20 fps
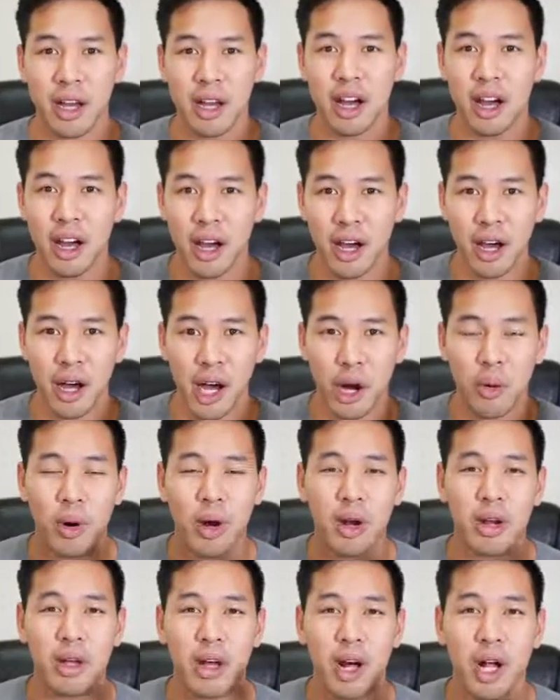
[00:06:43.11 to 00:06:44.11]
I
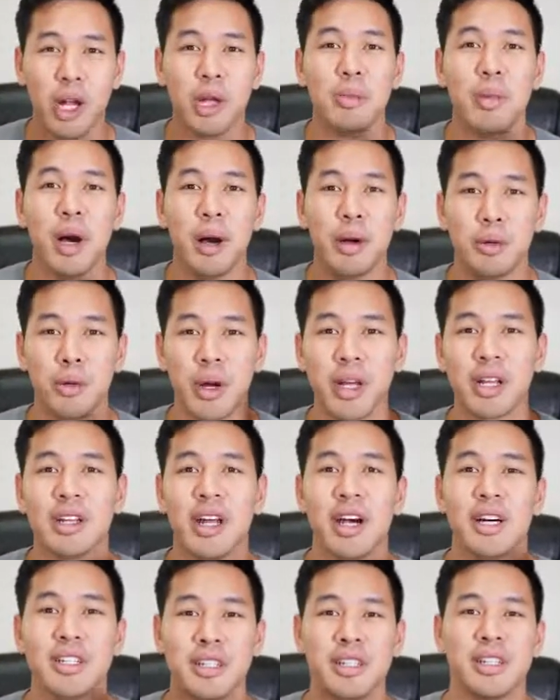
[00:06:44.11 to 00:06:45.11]
want Alibaba to
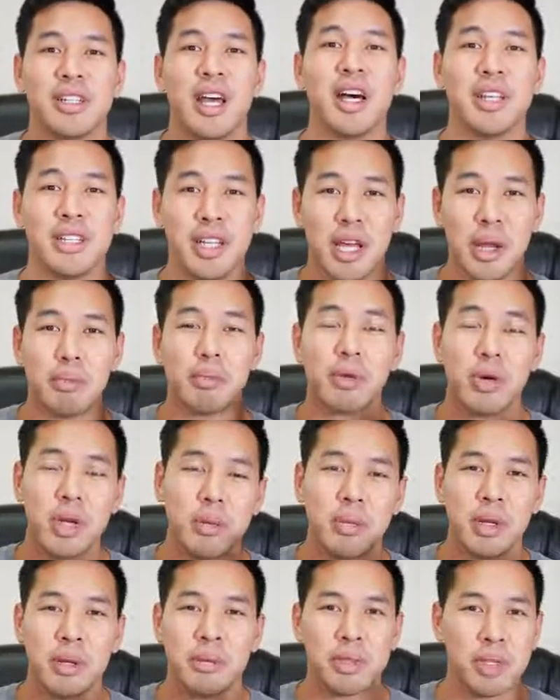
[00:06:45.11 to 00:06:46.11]
recognize us as a
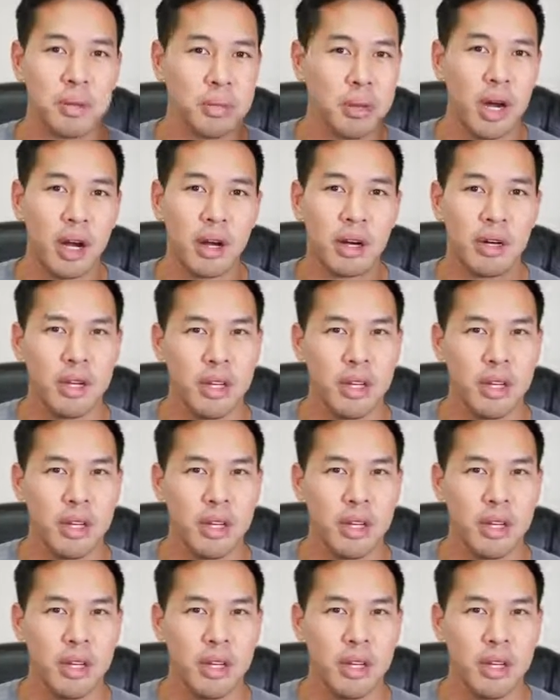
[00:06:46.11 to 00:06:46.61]
premium supplier.